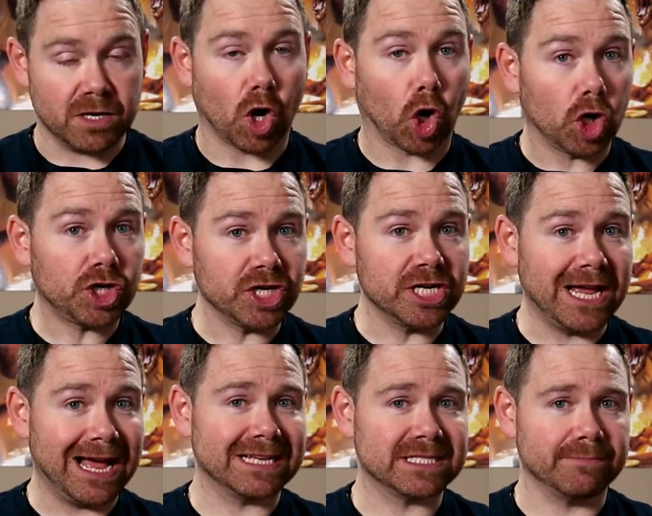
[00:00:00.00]
an urchin
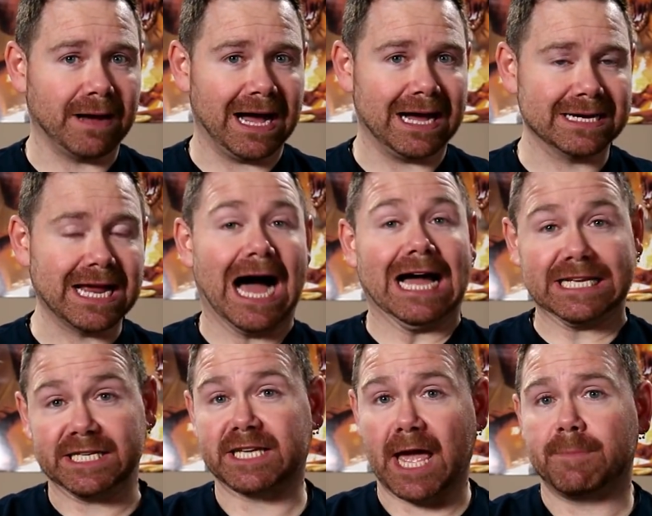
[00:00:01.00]
has a bond. I
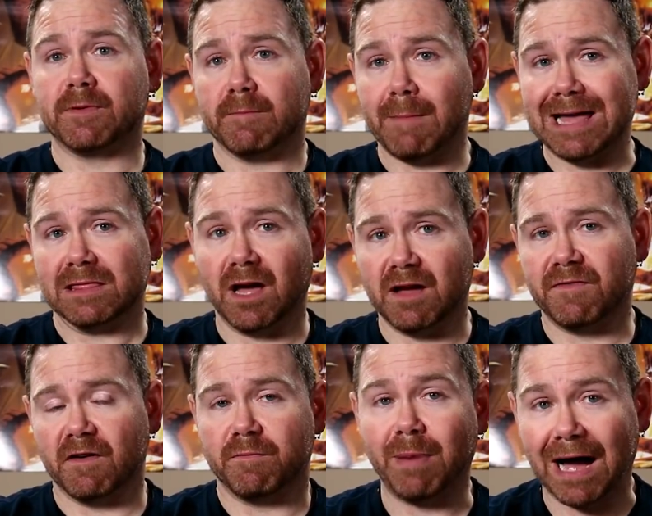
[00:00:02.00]
escaped my life
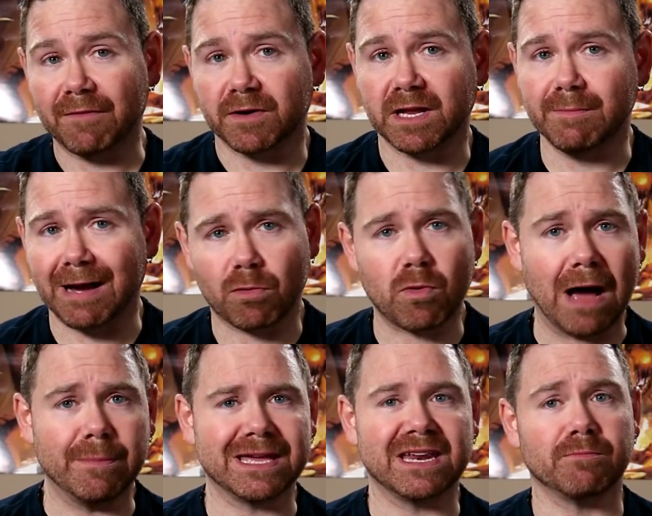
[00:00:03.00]
of poverty by
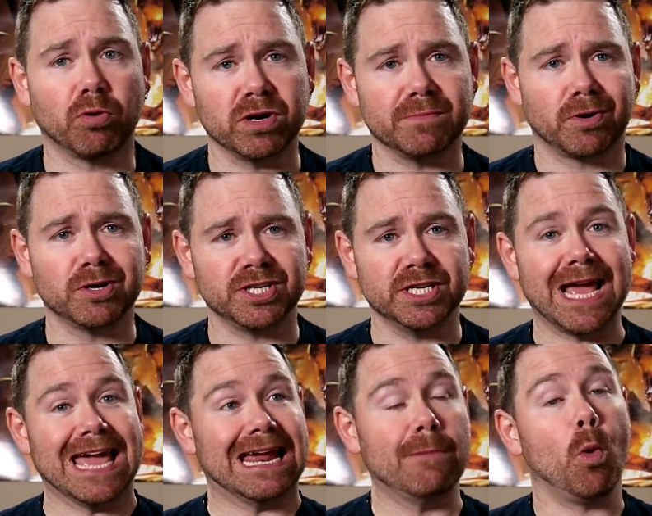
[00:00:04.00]
robbing an important person
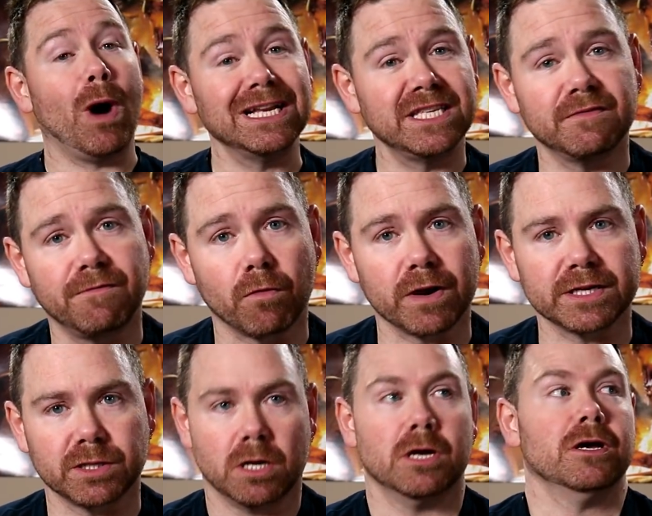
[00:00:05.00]
and I'm wanted for
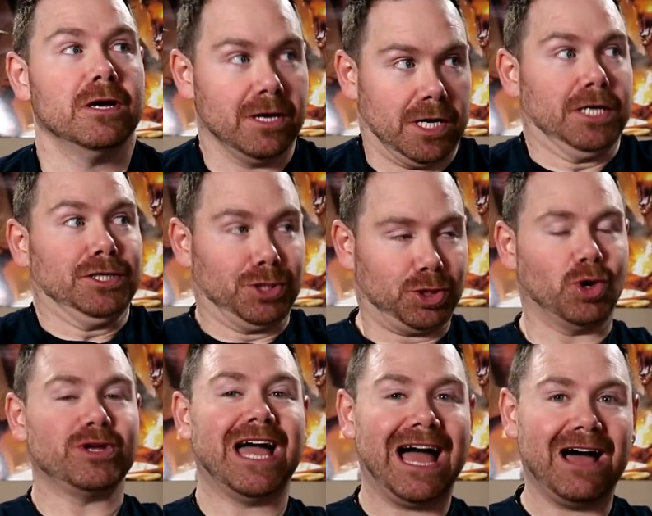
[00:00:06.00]
it.
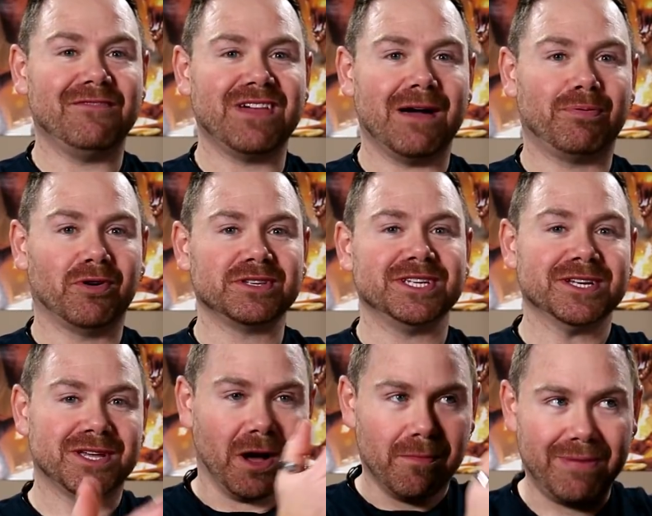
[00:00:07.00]
So you have that
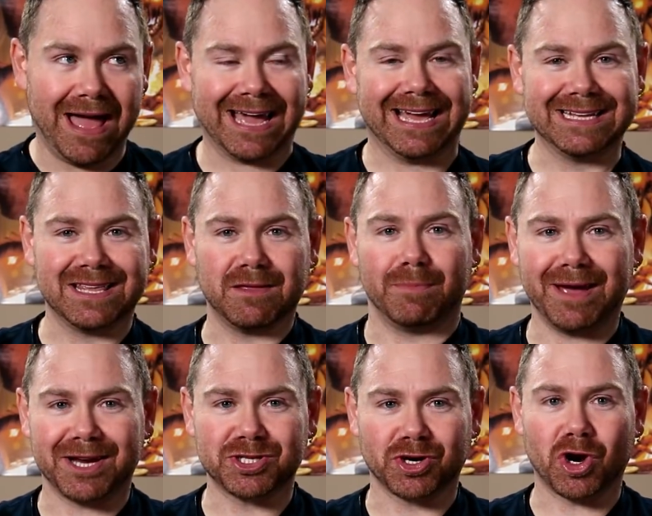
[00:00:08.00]
person come back into the
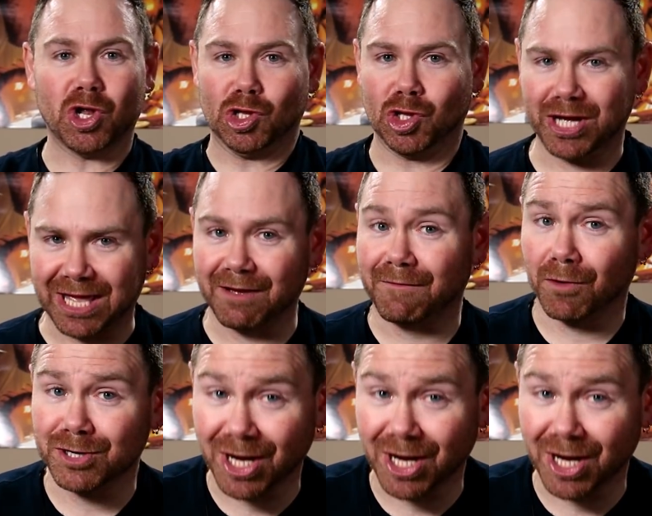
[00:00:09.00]
picture looking for